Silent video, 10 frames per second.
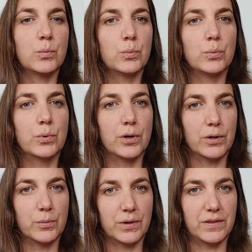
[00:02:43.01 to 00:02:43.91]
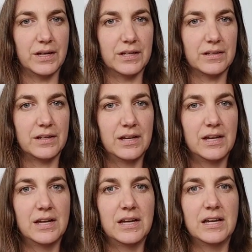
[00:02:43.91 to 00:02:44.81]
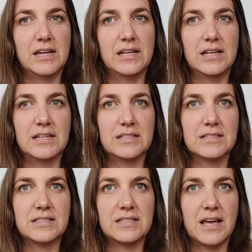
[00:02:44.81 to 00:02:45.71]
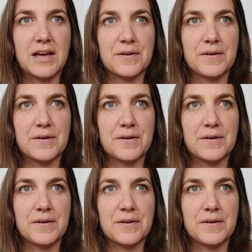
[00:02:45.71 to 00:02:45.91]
work with it. It is